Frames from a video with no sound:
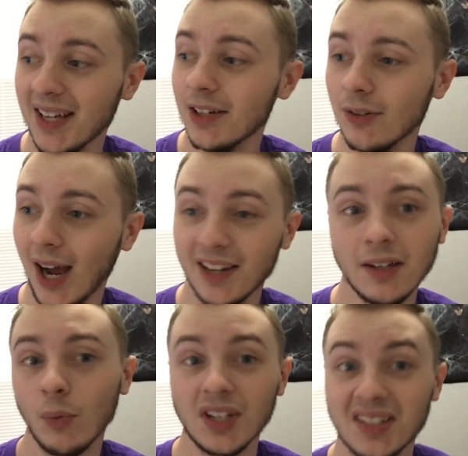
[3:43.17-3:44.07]
I didn't I
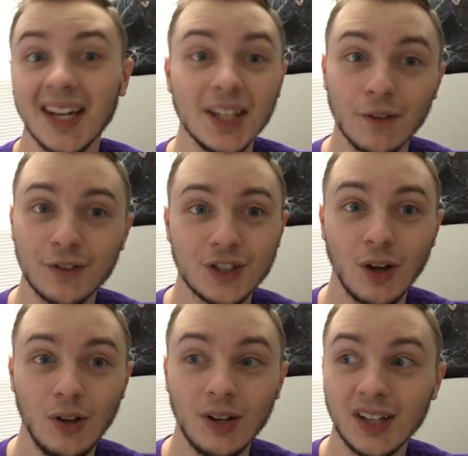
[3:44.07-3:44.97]
didn't want to stay in there for
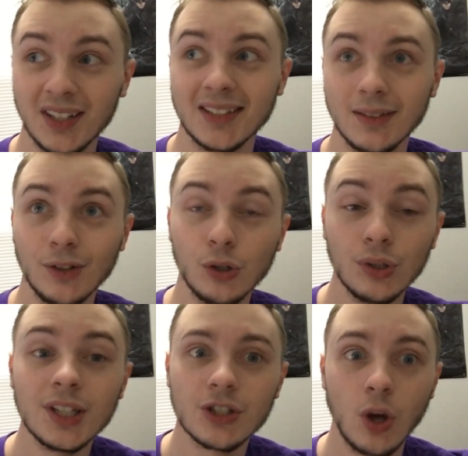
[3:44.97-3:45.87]
so long because it's
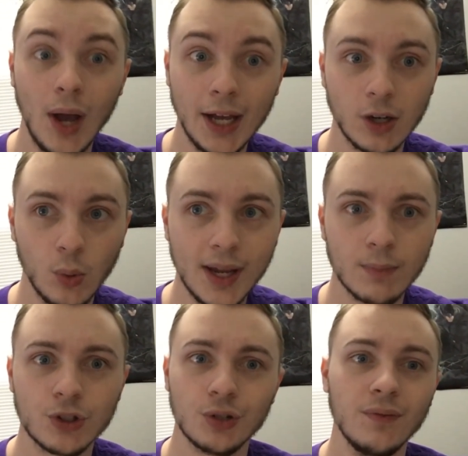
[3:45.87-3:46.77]
literally so echoey.
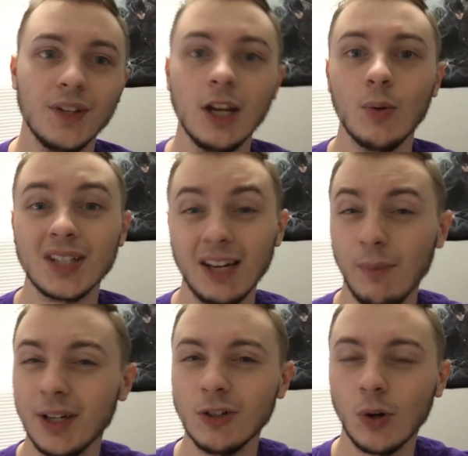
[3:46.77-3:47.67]
I'm sure the video was kind of a
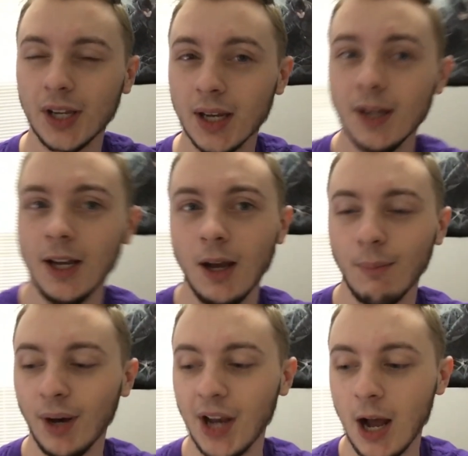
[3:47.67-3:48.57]
bit annoying,
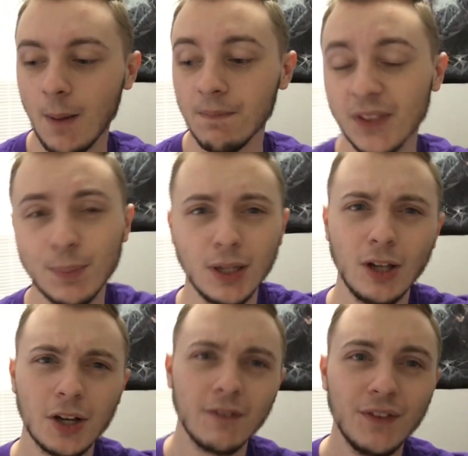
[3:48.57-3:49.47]
but um, been a
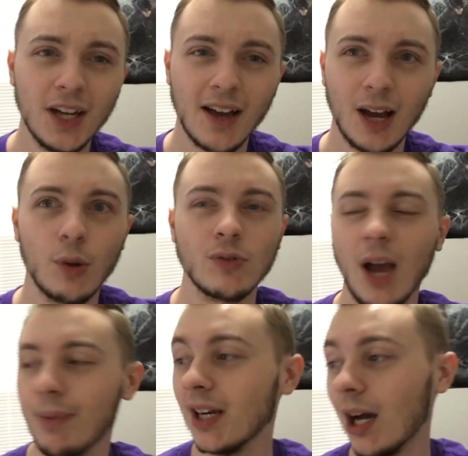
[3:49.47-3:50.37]
long enough video. I kind of want to
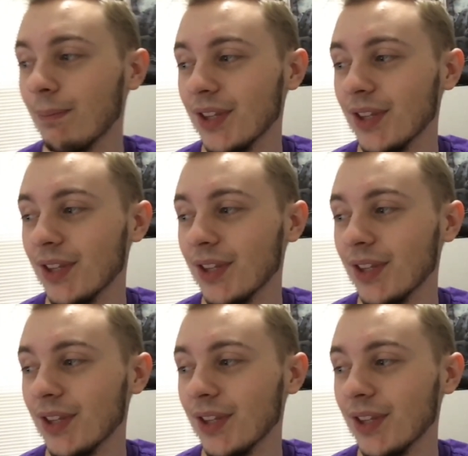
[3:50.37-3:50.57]
wrap it up.